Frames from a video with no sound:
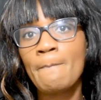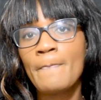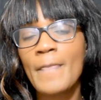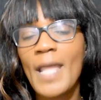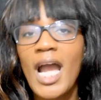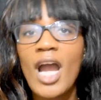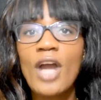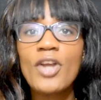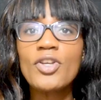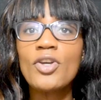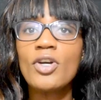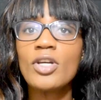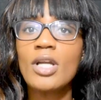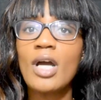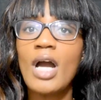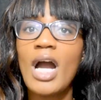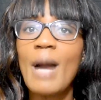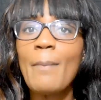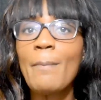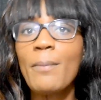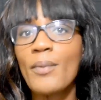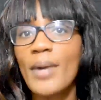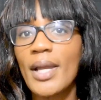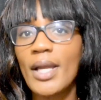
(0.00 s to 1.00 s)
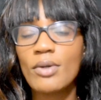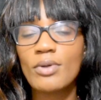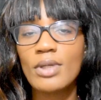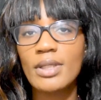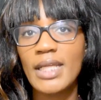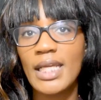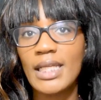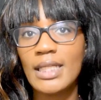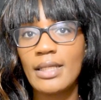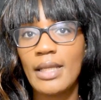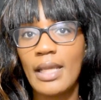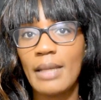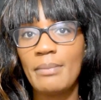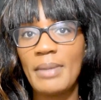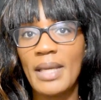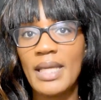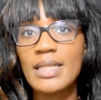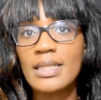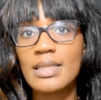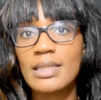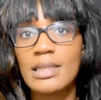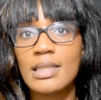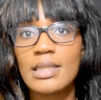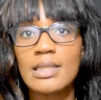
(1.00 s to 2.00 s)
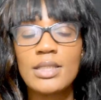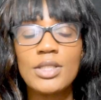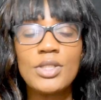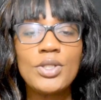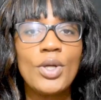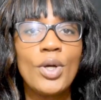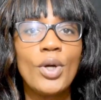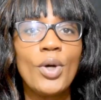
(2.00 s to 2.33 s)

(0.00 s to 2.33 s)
How are you going to operate on a day-to-day basis?